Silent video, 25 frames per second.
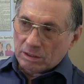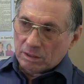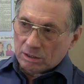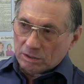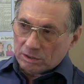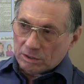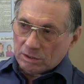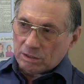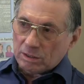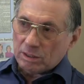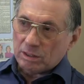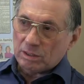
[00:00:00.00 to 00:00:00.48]

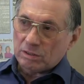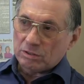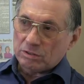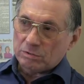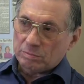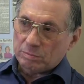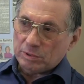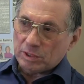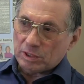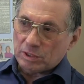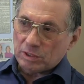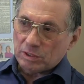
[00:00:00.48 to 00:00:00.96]
Yes, it
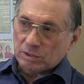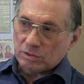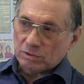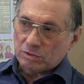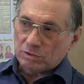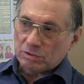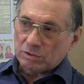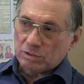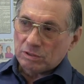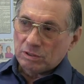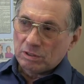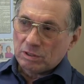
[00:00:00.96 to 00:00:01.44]
has,
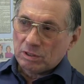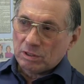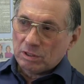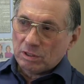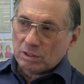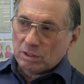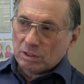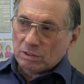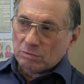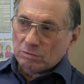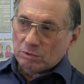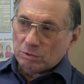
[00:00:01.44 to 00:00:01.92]
because
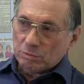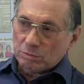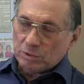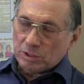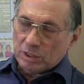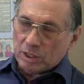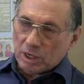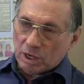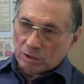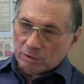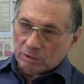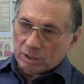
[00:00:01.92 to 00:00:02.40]
what
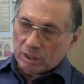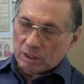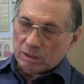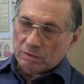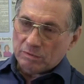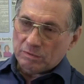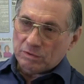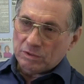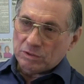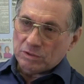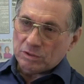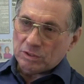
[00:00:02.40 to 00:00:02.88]
we now
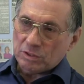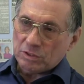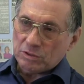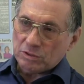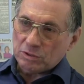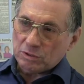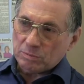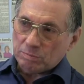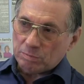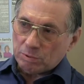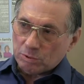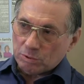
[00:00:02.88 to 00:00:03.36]
have is a
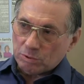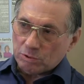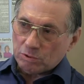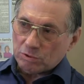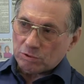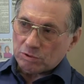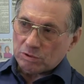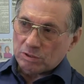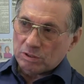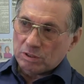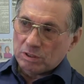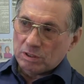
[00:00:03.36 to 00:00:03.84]

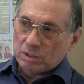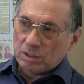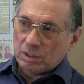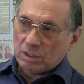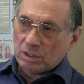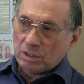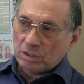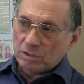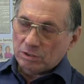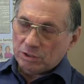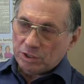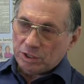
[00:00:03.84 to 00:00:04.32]
support
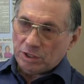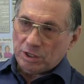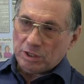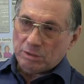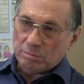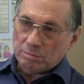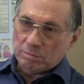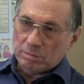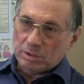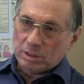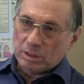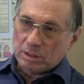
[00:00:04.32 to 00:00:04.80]

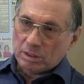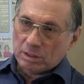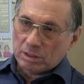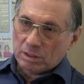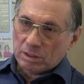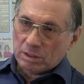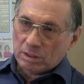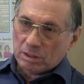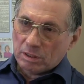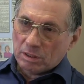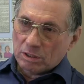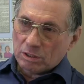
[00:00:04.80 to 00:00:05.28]
team
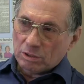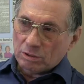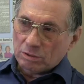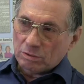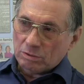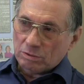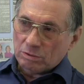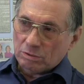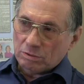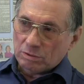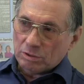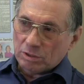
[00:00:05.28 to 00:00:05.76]

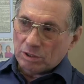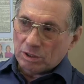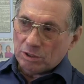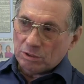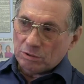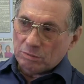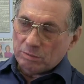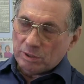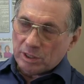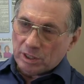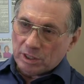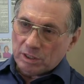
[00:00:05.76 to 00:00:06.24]
who
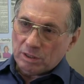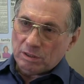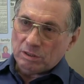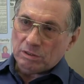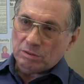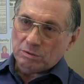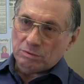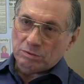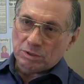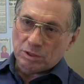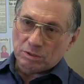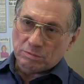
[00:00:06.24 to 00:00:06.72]
know me,
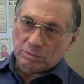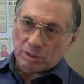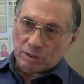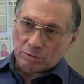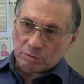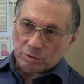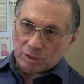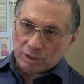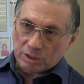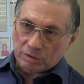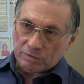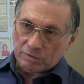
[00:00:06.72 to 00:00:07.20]
who know my
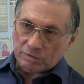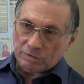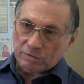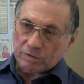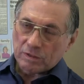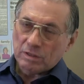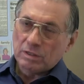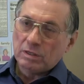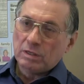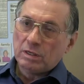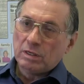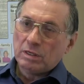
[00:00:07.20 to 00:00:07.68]

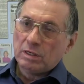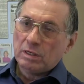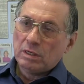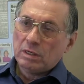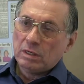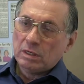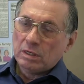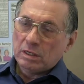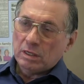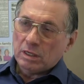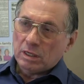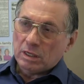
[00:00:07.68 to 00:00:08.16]
wife,
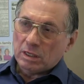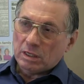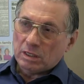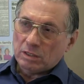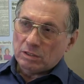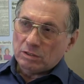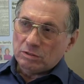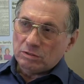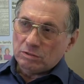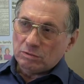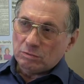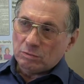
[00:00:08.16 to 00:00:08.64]

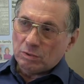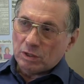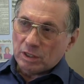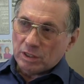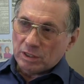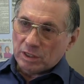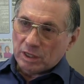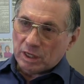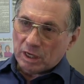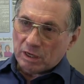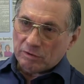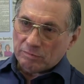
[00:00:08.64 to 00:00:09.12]
and
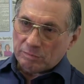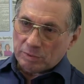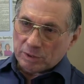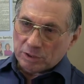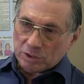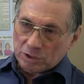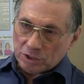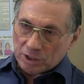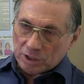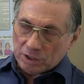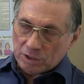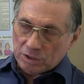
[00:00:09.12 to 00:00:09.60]
while there have
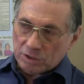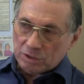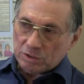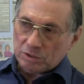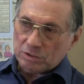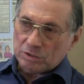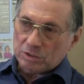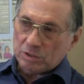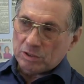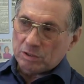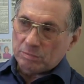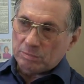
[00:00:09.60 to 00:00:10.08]
been
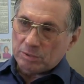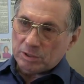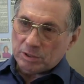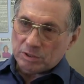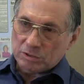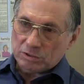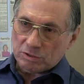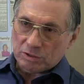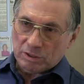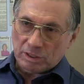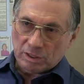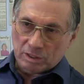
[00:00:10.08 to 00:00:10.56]
changes in the
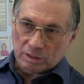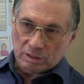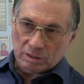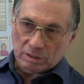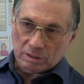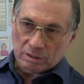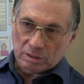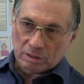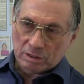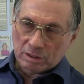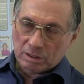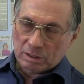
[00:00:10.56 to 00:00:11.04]

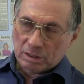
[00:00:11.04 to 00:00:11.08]
personnel,